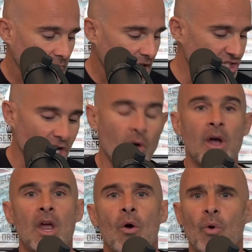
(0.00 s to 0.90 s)
So
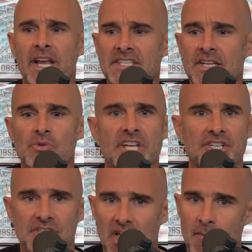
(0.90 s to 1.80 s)
what I did was I
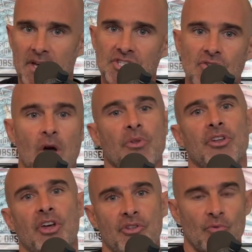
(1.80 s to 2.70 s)
just kind of messed around with
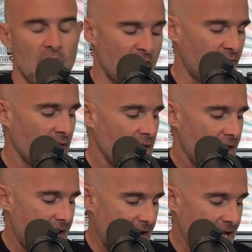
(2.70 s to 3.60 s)
another riff,
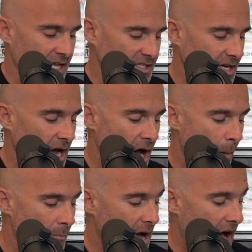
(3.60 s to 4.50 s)
and
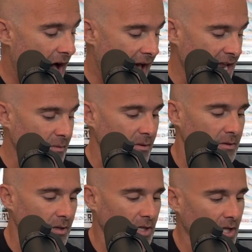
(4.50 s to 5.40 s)
I
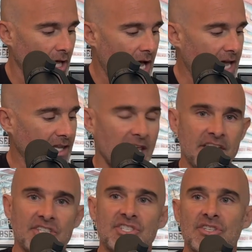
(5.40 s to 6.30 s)

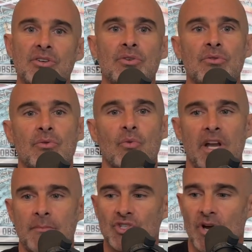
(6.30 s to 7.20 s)
like to,
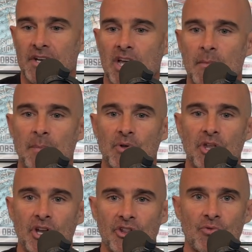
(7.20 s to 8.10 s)
when I'm trying to come up with
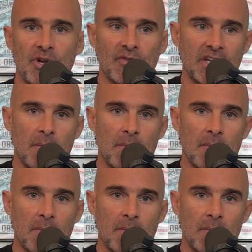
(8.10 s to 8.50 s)
another riff, like a